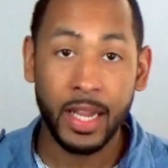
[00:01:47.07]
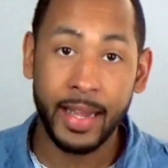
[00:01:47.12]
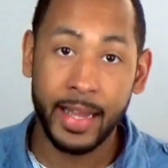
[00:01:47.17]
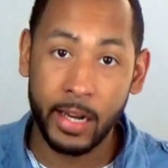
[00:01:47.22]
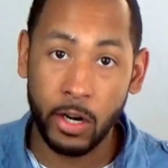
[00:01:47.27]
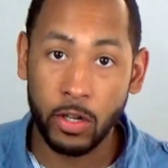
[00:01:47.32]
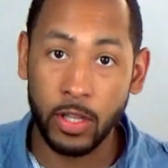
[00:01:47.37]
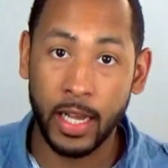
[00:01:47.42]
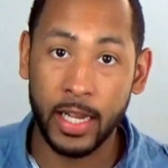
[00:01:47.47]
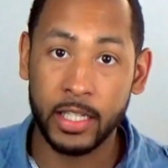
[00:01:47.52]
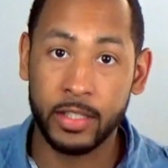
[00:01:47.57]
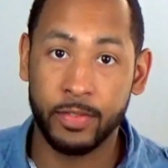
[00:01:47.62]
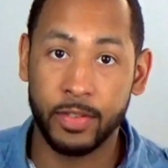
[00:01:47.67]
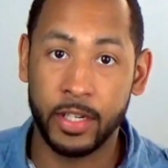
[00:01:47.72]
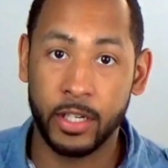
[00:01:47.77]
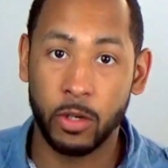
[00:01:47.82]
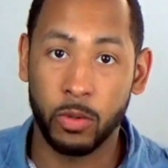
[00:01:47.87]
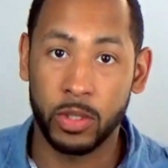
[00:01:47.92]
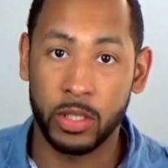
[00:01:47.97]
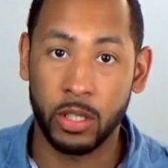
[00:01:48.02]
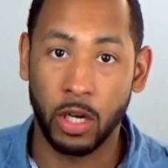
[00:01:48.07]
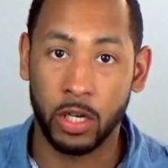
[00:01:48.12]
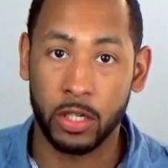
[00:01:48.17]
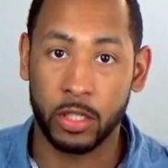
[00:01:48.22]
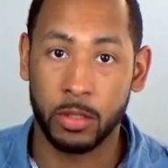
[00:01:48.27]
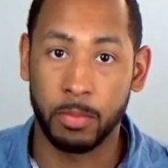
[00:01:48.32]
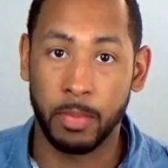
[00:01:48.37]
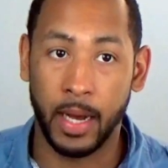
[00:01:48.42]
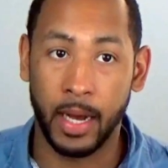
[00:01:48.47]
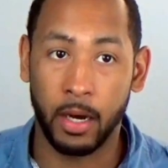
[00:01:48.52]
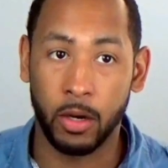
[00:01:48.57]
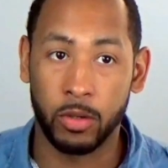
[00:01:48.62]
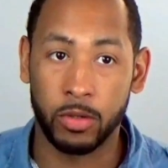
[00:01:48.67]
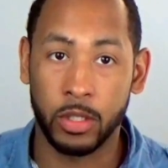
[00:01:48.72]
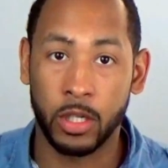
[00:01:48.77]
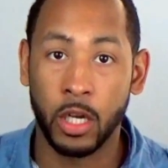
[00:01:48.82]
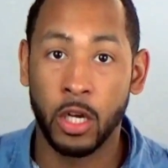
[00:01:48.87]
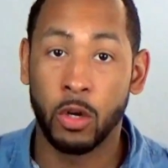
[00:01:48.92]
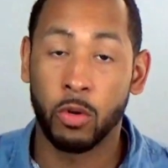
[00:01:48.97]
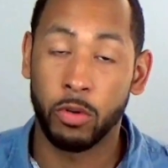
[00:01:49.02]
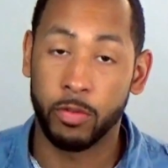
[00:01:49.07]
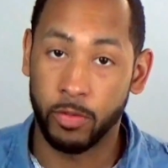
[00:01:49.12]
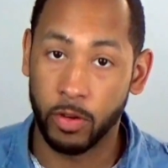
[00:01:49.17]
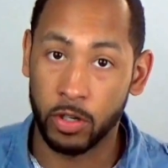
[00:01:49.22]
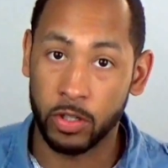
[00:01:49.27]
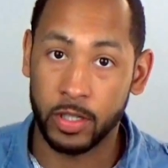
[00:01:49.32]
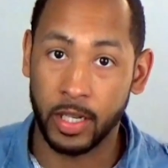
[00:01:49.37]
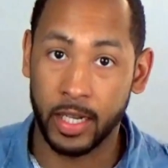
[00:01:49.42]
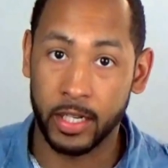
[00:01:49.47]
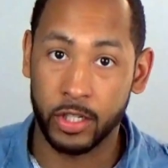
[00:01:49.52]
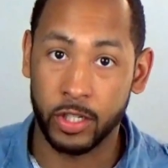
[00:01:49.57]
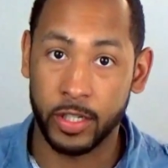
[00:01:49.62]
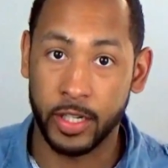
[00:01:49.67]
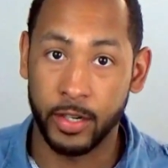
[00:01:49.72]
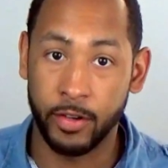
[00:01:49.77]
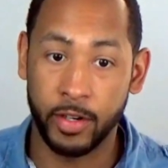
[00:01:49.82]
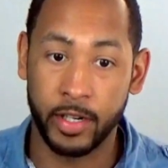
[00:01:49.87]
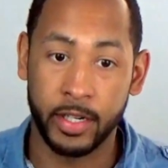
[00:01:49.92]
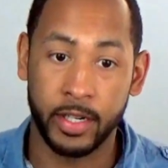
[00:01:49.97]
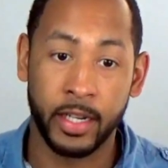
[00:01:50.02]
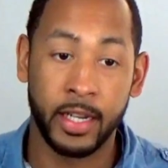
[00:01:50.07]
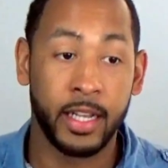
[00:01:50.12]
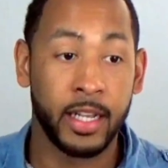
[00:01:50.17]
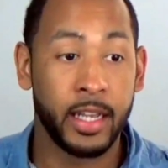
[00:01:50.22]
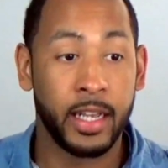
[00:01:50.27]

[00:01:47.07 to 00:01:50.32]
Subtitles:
In our last video we talked about reverse engineering.